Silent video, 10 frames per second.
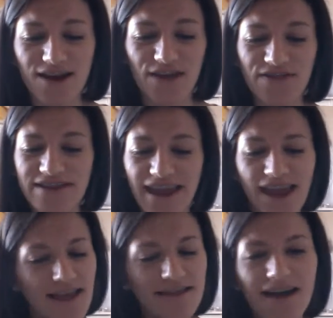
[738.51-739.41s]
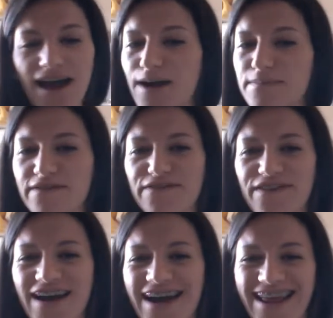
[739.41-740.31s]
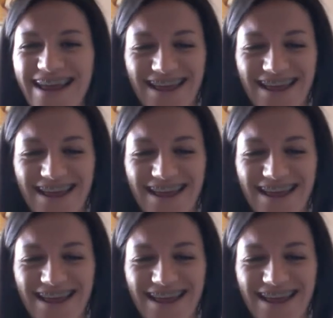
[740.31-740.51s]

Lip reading: on the nail, I'll be fine.